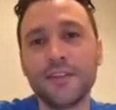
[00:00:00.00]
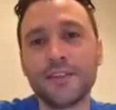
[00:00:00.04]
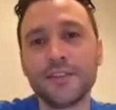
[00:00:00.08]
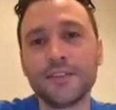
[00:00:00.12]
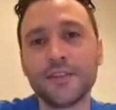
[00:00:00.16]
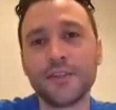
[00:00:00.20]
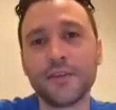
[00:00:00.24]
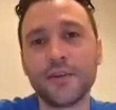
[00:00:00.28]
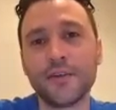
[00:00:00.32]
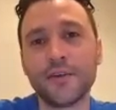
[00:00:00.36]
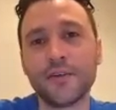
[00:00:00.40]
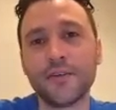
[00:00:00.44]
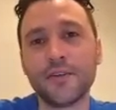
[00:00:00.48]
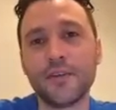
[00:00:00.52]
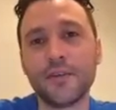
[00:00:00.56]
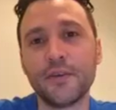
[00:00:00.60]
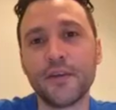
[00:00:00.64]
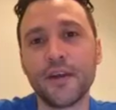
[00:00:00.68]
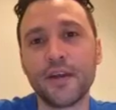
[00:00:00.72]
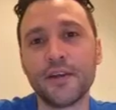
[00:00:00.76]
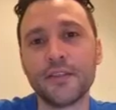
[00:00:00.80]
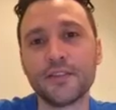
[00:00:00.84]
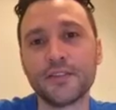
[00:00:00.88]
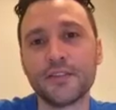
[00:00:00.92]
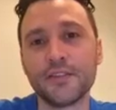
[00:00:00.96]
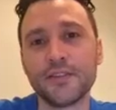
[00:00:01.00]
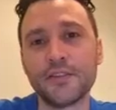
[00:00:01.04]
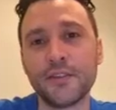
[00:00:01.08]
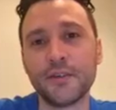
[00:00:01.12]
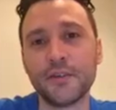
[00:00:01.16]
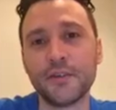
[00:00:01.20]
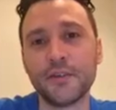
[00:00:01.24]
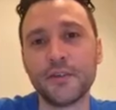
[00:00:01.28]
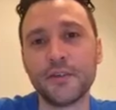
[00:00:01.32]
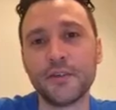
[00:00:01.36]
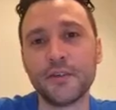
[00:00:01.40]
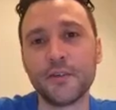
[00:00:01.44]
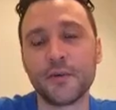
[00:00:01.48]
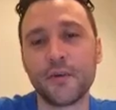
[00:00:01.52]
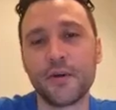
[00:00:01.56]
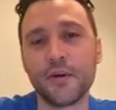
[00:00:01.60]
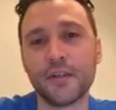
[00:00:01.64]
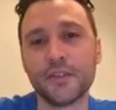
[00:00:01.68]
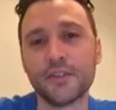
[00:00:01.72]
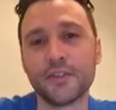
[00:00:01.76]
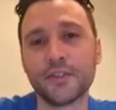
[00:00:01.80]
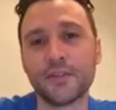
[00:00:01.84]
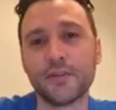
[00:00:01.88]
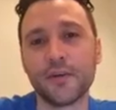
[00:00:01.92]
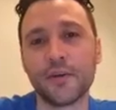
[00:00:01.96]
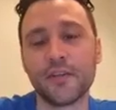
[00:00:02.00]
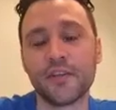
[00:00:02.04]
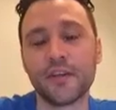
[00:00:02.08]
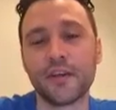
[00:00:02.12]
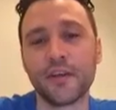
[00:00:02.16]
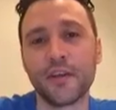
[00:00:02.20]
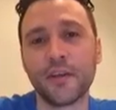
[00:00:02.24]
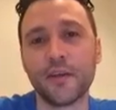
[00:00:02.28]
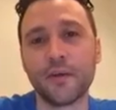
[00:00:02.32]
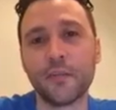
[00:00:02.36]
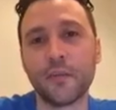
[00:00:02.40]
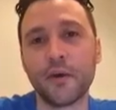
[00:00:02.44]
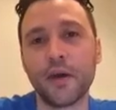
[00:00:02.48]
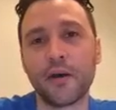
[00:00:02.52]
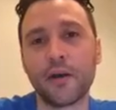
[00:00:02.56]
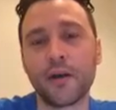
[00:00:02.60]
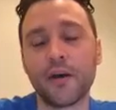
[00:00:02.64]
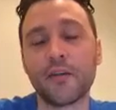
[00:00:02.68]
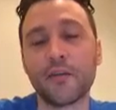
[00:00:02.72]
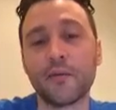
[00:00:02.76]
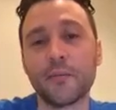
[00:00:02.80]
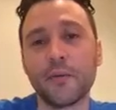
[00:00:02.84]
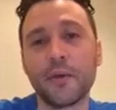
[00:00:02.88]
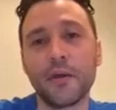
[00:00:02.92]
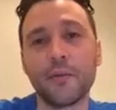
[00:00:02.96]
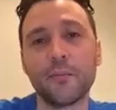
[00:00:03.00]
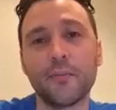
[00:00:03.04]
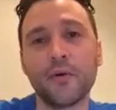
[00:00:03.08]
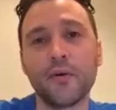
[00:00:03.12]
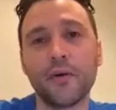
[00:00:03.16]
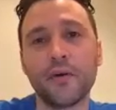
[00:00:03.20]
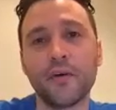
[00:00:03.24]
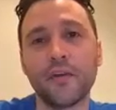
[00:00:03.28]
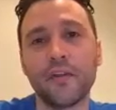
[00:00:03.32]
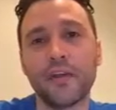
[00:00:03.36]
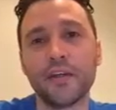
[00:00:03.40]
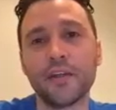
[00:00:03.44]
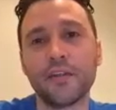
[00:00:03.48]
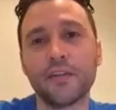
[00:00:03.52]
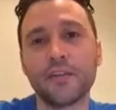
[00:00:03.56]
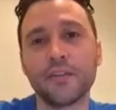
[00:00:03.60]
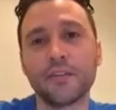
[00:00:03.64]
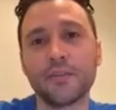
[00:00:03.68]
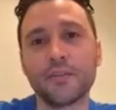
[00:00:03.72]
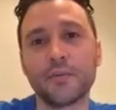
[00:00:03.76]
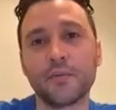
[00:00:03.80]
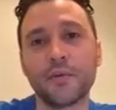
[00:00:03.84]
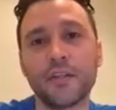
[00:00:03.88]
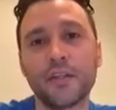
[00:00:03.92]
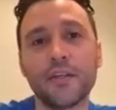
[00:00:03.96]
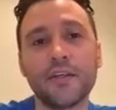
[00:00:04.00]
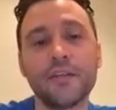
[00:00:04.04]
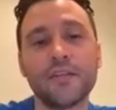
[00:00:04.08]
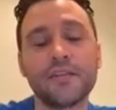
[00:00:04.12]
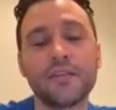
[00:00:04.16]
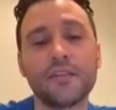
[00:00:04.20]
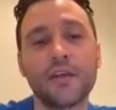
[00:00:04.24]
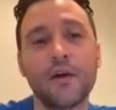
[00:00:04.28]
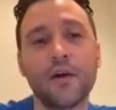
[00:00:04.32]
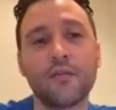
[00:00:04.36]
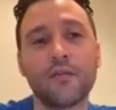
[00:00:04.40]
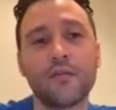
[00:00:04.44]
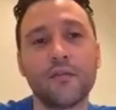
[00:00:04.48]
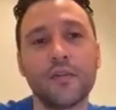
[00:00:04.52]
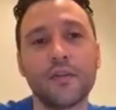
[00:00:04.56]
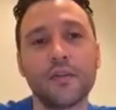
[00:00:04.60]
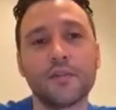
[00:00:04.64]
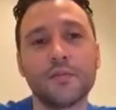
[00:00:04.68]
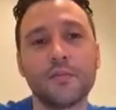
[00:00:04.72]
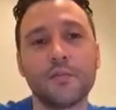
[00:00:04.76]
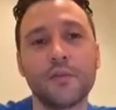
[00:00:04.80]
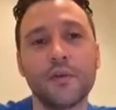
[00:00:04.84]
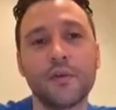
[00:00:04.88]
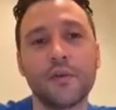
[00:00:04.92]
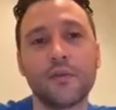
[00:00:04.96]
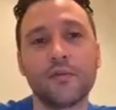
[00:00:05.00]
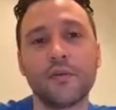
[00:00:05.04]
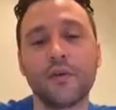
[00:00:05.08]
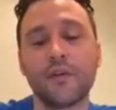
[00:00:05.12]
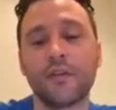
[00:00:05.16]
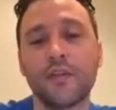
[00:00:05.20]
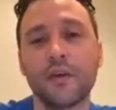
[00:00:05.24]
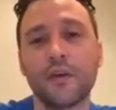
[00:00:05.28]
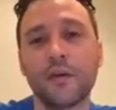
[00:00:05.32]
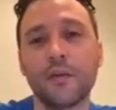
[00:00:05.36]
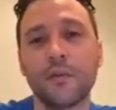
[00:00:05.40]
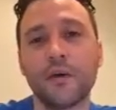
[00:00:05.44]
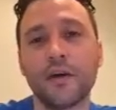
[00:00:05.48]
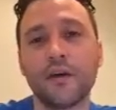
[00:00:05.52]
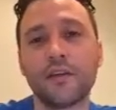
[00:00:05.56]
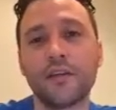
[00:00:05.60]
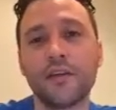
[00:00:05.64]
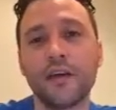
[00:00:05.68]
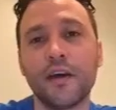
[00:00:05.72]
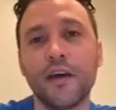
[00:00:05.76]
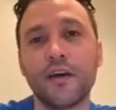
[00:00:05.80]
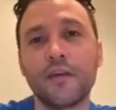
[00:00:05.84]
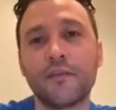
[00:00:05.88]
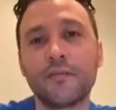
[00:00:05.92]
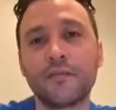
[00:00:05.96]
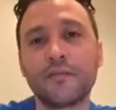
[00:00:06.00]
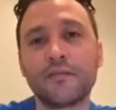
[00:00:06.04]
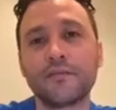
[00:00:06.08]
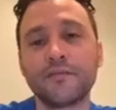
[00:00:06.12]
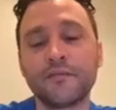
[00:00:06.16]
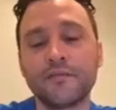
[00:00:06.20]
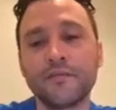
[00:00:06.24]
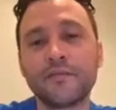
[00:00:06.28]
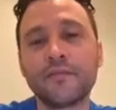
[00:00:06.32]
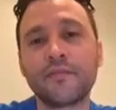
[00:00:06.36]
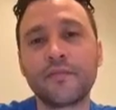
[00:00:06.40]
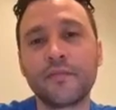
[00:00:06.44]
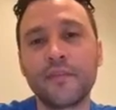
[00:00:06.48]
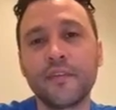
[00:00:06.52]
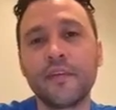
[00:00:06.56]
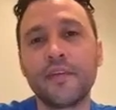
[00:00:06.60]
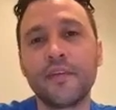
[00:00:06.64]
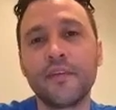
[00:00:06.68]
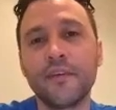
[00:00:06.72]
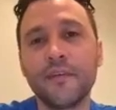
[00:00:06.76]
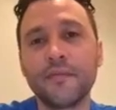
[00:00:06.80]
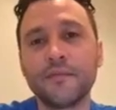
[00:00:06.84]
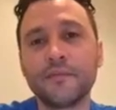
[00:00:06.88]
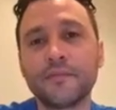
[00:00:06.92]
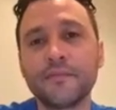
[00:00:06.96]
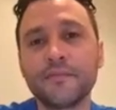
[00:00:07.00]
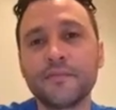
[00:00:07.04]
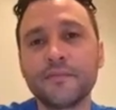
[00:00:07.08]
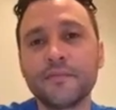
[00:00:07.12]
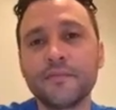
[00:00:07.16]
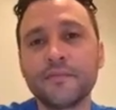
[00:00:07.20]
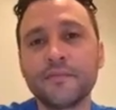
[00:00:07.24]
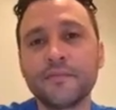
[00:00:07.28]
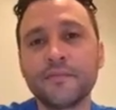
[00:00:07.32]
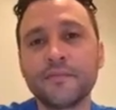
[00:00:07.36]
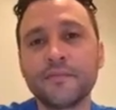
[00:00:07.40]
So you guys are the ones who are thinking about other people, and then there's a really selfless, beautiful thing about that.